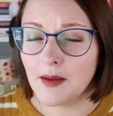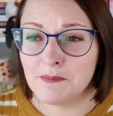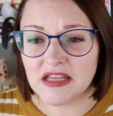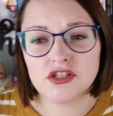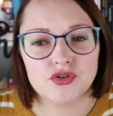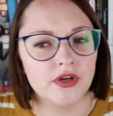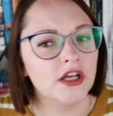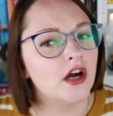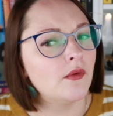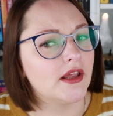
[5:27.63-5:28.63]
mystery
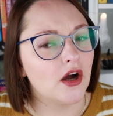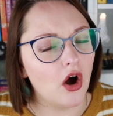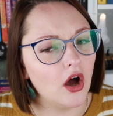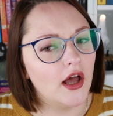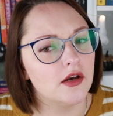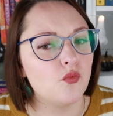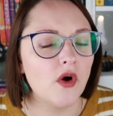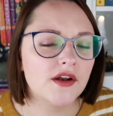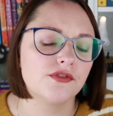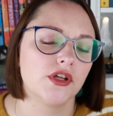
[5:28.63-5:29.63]
going on.
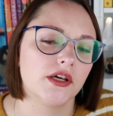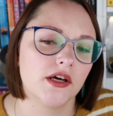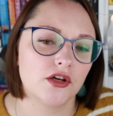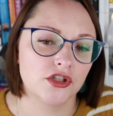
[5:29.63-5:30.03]
One of the